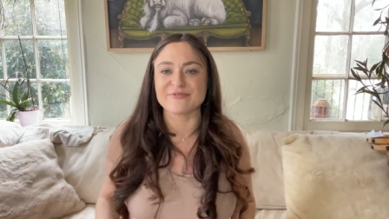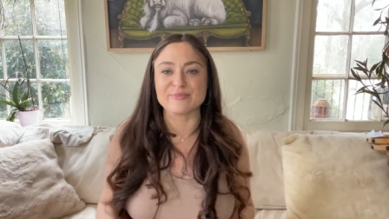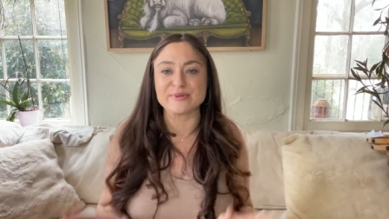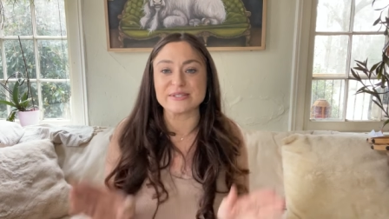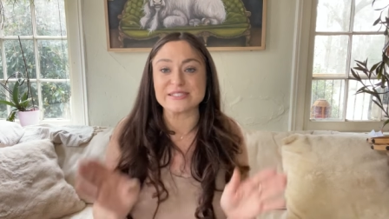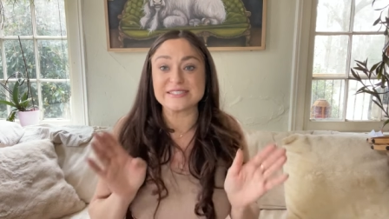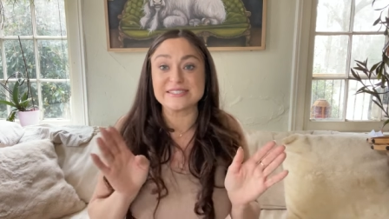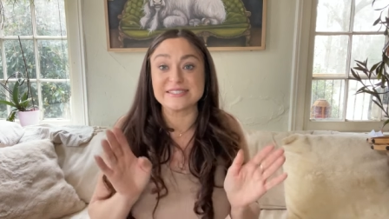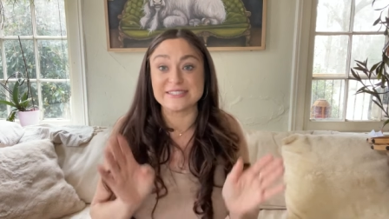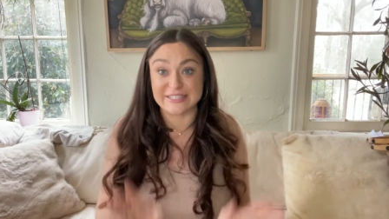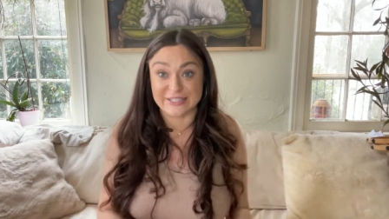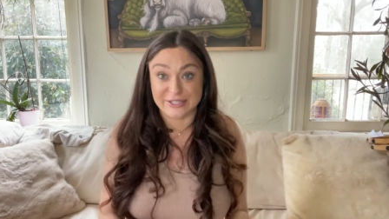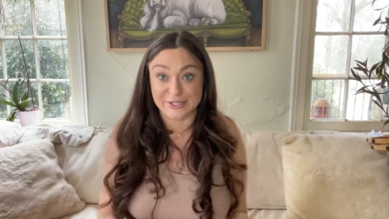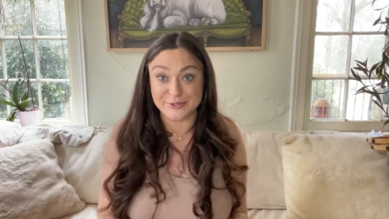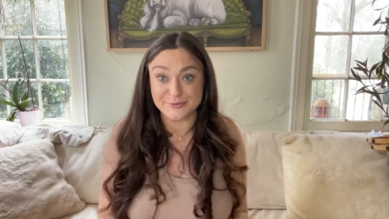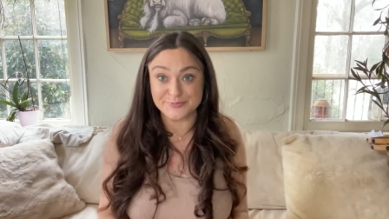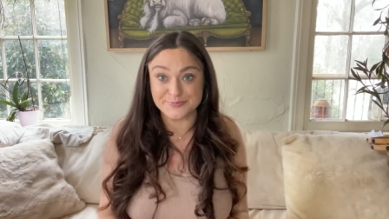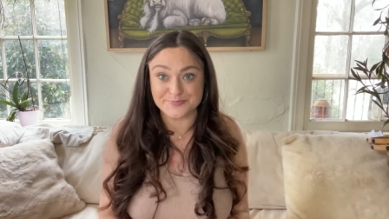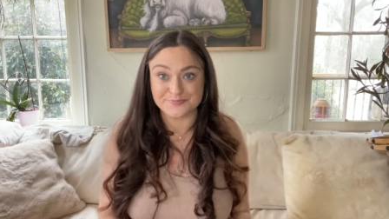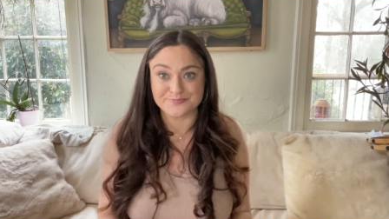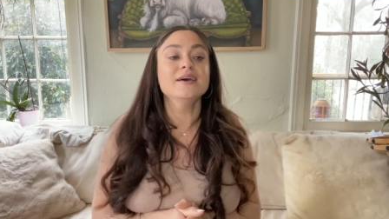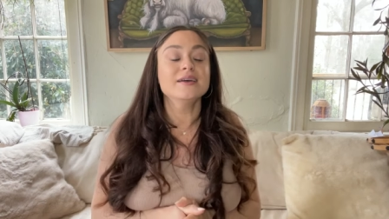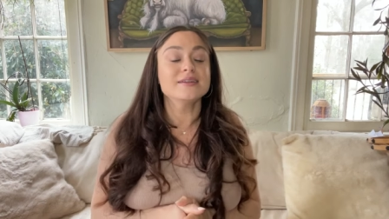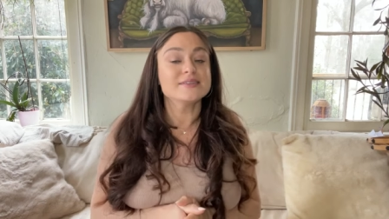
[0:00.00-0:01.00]
but still,
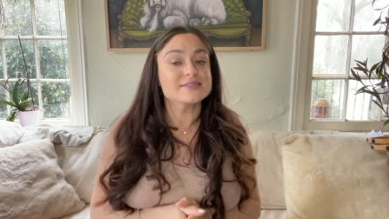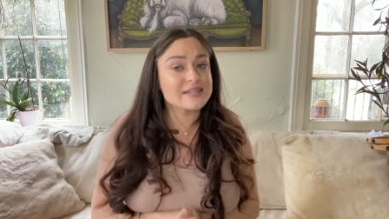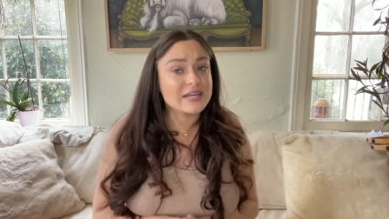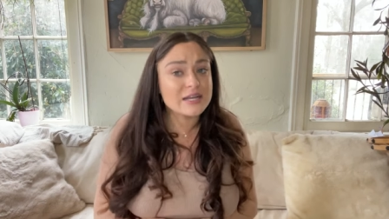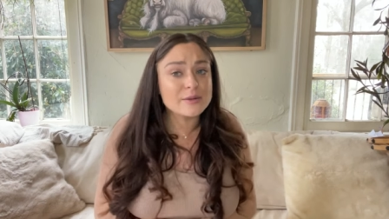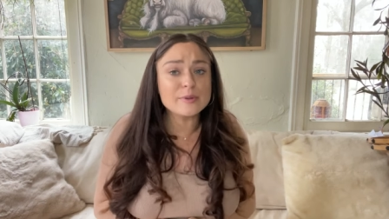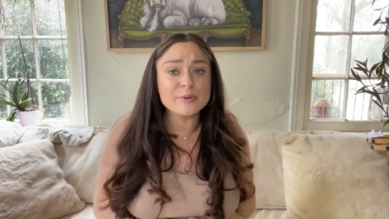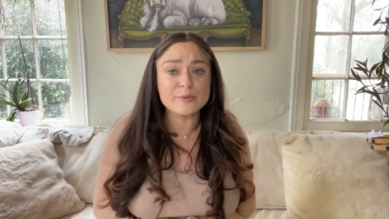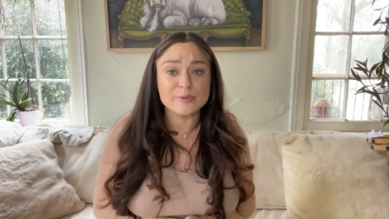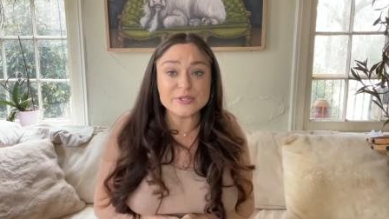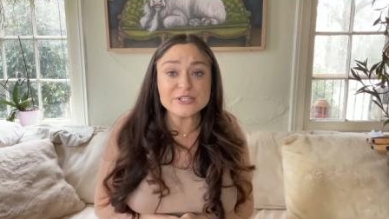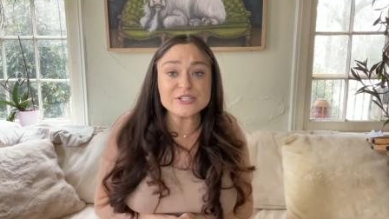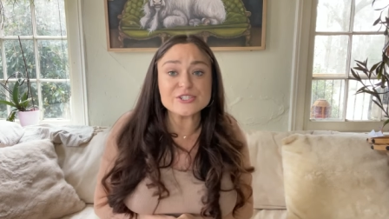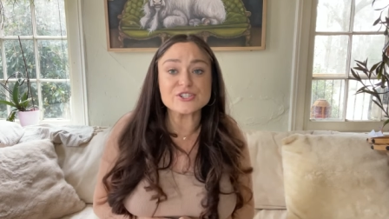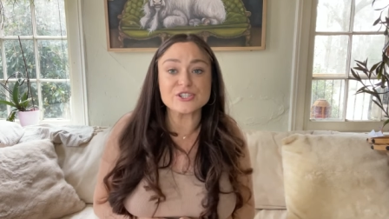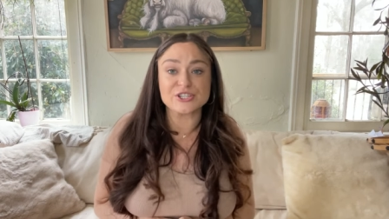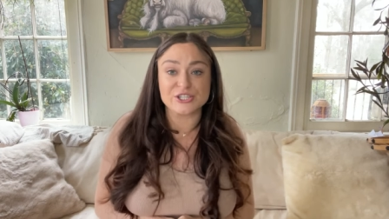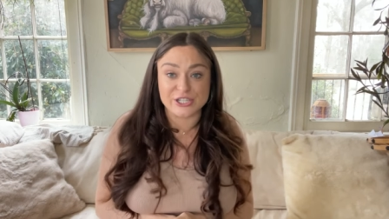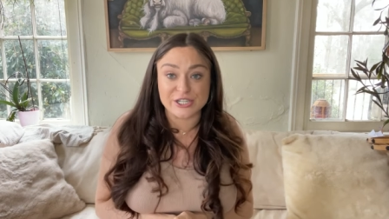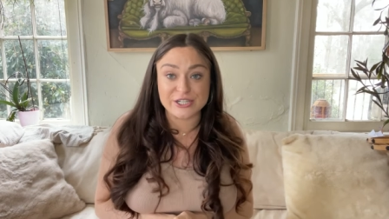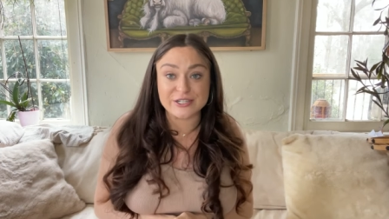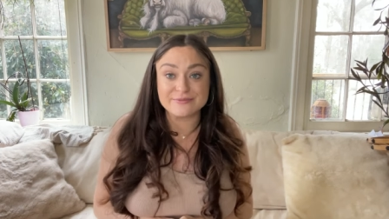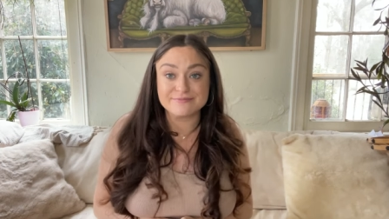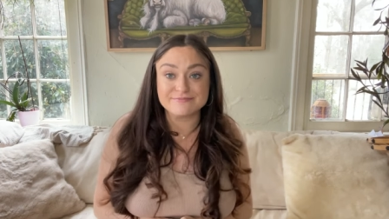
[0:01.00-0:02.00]
it's gotta be really
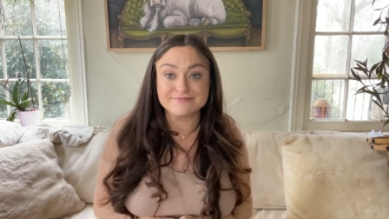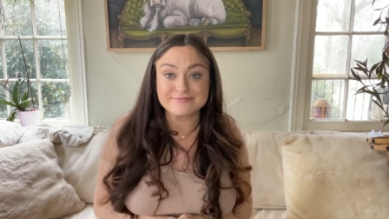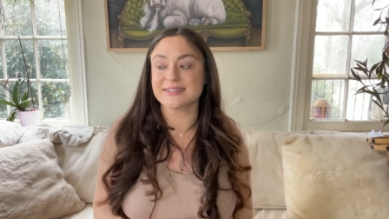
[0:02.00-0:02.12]
secure.